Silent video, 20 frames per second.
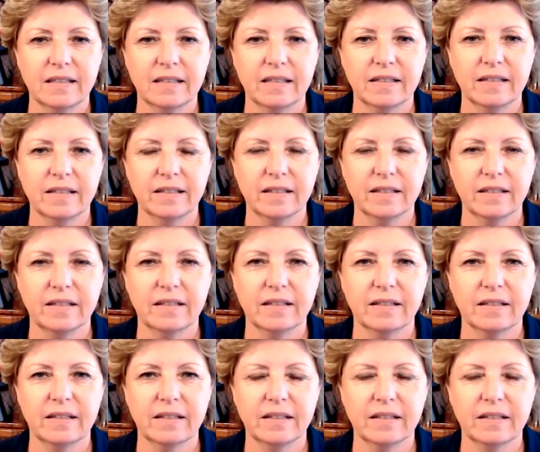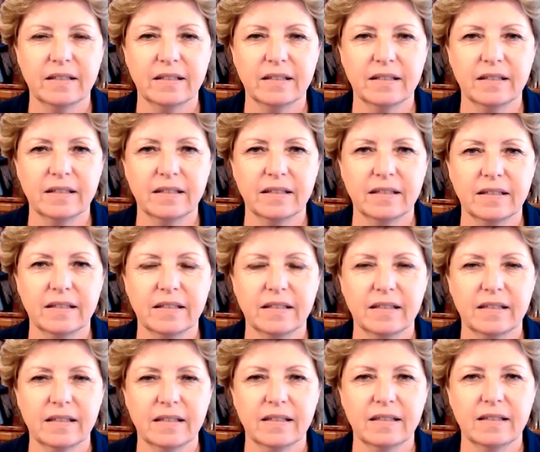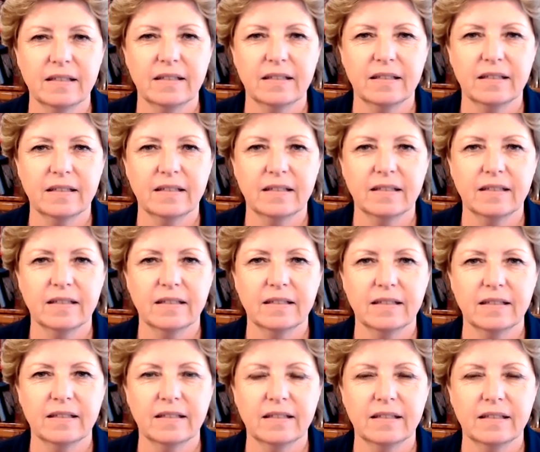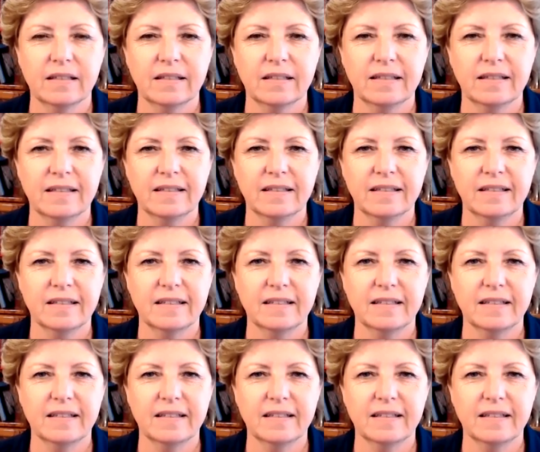The person shown says nothing.